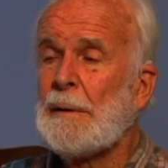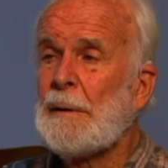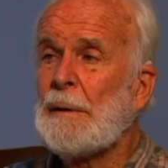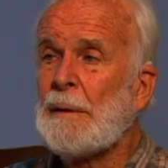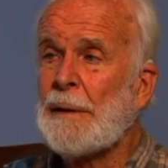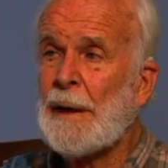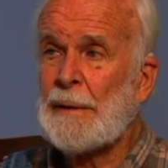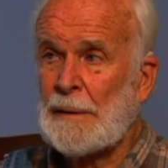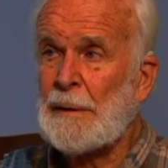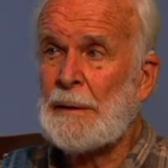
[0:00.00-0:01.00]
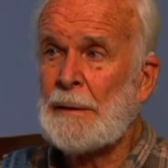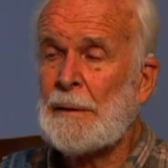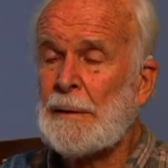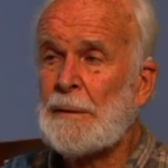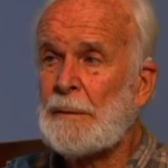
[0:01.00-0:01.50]
You know, that night
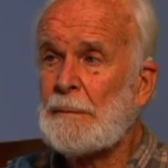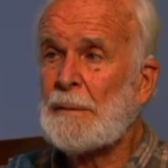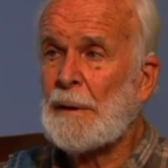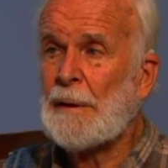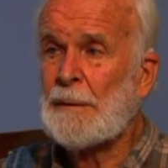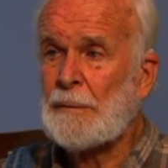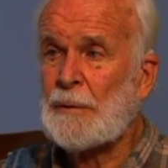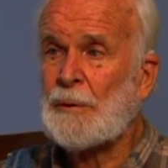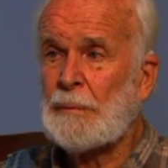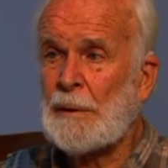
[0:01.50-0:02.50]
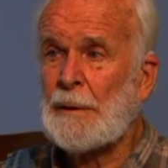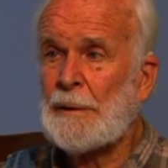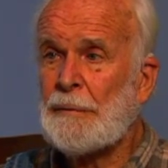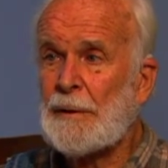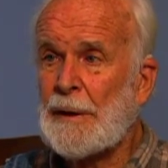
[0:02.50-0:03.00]
was when I
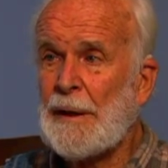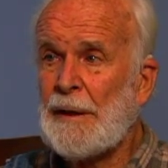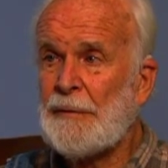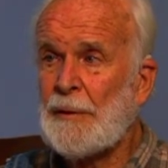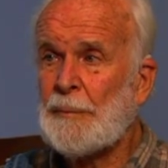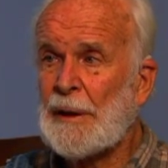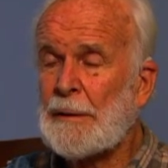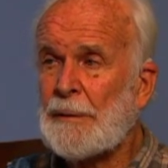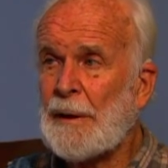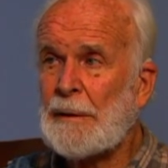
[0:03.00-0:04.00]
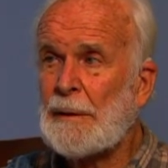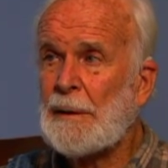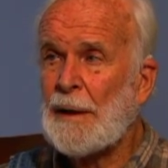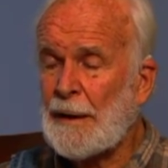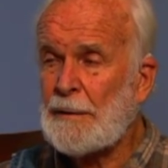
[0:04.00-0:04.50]
forgave him, because I
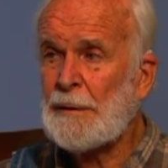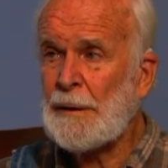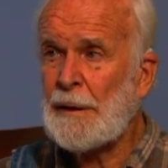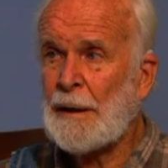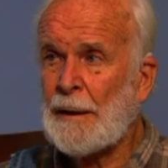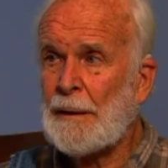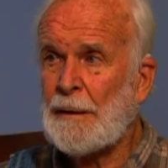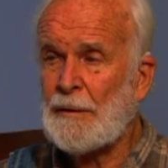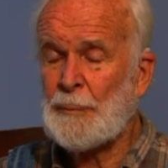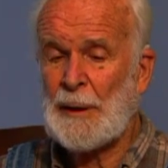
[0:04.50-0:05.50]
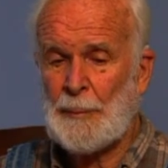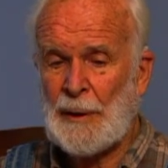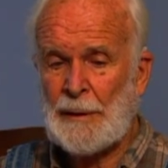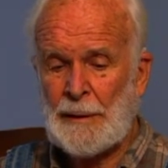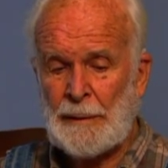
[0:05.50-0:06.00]
couldn't get it out of my
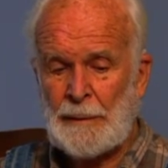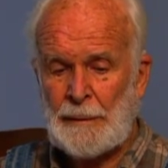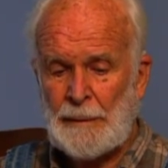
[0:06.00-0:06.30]
mind.